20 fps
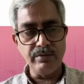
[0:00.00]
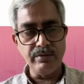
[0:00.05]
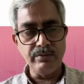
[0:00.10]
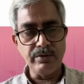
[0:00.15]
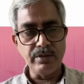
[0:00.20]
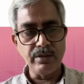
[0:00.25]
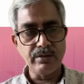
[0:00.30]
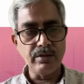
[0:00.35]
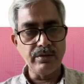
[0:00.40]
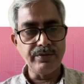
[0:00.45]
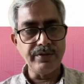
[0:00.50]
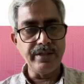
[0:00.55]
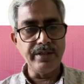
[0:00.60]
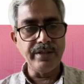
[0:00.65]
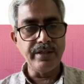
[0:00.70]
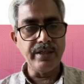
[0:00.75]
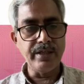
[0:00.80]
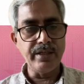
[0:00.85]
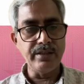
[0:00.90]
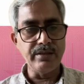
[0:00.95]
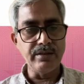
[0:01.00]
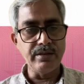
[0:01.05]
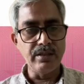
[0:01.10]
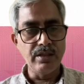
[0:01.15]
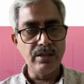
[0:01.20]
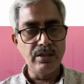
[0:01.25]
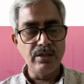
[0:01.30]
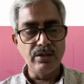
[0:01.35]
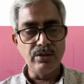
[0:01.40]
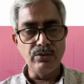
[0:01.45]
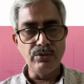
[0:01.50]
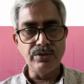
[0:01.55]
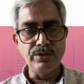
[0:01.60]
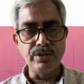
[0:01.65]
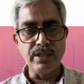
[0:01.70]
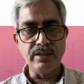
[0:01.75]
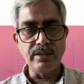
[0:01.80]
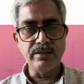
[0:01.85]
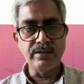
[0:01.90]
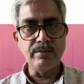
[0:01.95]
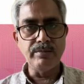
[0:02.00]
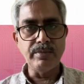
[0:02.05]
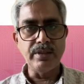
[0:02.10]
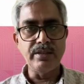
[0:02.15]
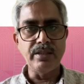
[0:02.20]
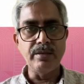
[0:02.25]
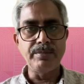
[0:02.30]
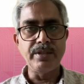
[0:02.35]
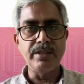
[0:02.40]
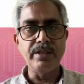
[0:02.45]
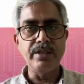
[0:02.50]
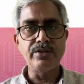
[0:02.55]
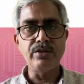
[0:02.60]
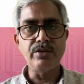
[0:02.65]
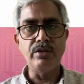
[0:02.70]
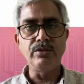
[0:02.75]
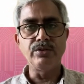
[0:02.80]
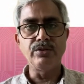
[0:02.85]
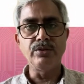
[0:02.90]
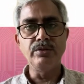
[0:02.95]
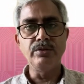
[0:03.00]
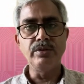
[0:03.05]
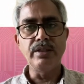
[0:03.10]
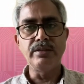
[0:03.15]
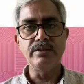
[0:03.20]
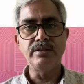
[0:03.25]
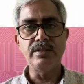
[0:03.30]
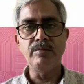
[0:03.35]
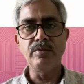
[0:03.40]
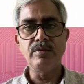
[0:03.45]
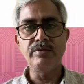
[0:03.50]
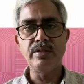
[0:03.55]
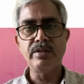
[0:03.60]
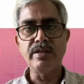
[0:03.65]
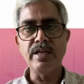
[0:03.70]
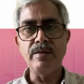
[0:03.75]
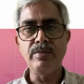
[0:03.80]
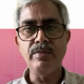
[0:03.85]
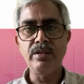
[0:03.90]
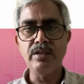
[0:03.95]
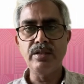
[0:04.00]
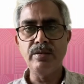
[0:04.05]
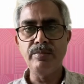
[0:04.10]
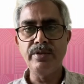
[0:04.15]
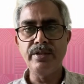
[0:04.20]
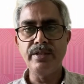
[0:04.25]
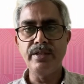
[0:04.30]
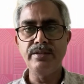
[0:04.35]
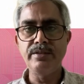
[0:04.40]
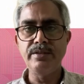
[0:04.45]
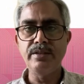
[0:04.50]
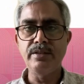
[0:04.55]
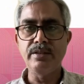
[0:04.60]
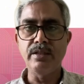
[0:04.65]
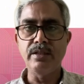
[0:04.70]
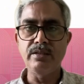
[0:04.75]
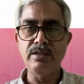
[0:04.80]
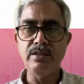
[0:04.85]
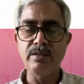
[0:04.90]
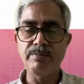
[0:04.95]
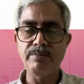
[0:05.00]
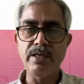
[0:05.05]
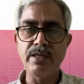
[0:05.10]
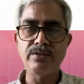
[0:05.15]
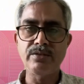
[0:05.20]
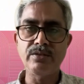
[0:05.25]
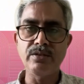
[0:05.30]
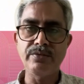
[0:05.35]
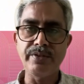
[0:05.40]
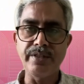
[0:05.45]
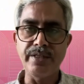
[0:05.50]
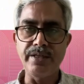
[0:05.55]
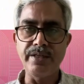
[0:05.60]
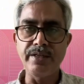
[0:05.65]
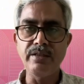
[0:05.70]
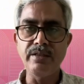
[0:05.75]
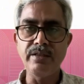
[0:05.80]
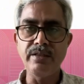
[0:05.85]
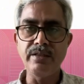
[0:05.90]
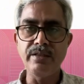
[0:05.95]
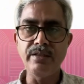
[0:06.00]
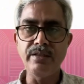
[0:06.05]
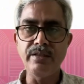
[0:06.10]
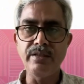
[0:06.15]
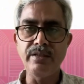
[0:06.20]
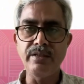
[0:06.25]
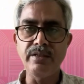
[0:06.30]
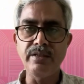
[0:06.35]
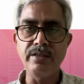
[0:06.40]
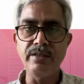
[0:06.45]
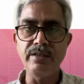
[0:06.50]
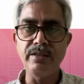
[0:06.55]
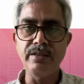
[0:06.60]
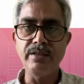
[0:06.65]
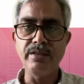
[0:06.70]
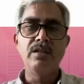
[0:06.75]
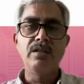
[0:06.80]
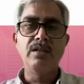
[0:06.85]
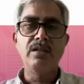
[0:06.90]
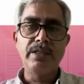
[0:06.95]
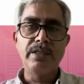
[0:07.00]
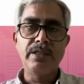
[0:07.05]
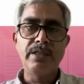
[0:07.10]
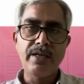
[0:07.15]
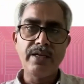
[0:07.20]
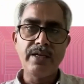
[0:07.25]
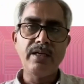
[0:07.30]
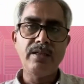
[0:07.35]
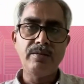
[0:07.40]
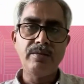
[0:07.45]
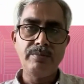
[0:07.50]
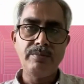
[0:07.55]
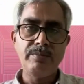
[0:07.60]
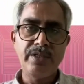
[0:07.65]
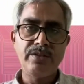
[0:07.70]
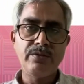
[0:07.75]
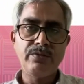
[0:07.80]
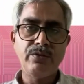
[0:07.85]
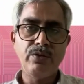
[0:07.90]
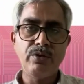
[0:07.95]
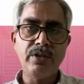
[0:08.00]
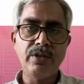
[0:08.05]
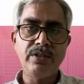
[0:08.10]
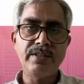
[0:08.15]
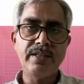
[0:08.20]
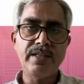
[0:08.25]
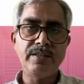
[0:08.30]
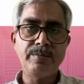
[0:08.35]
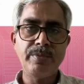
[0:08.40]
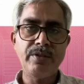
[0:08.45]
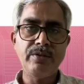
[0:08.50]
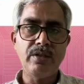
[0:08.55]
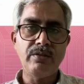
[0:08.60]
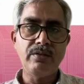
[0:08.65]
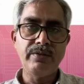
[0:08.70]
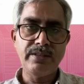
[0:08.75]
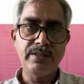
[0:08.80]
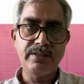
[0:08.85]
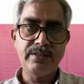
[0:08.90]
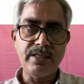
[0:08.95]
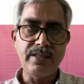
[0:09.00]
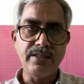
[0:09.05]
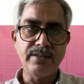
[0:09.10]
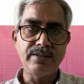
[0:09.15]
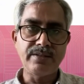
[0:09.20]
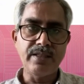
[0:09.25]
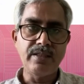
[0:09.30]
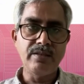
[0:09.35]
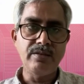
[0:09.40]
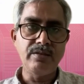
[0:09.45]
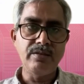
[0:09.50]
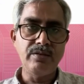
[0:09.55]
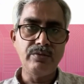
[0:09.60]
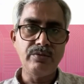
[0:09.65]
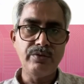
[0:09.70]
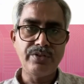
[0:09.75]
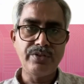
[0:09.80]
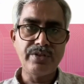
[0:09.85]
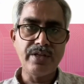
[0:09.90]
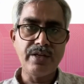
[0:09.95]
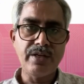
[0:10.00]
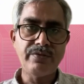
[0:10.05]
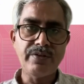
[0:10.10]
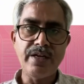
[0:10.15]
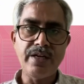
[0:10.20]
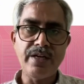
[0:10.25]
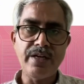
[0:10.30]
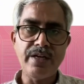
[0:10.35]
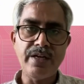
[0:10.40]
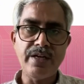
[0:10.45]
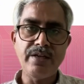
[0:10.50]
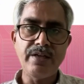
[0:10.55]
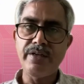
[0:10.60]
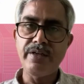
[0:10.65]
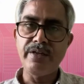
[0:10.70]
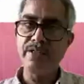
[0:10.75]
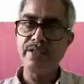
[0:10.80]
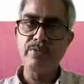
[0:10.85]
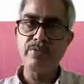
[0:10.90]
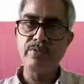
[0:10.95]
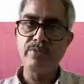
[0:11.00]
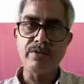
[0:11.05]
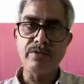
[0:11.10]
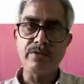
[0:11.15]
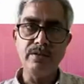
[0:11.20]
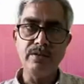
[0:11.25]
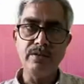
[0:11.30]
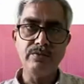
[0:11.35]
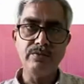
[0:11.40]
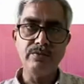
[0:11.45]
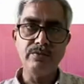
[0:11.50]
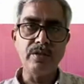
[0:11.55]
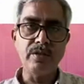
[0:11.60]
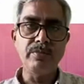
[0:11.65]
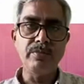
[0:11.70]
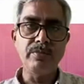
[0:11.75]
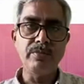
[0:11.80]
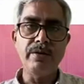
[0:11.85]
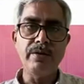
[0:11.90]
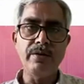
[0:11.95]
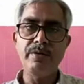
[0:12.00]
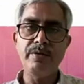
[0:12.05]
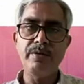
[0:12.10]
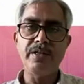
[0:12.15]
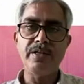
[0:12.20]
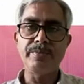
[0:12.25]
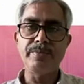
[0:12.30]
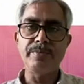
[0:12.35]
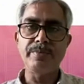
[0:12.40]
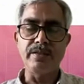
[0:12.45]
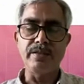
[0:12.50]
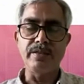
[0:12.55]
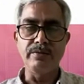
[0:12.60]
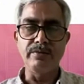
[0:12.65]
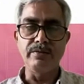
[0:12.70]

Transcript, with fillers: work of area in Gujarat and Madhya Pradesh also, and some of the tribal communities in other parts of India. Uh, but yeah, major oh. focus has been always Rajasthan, which I find very important from every perspective.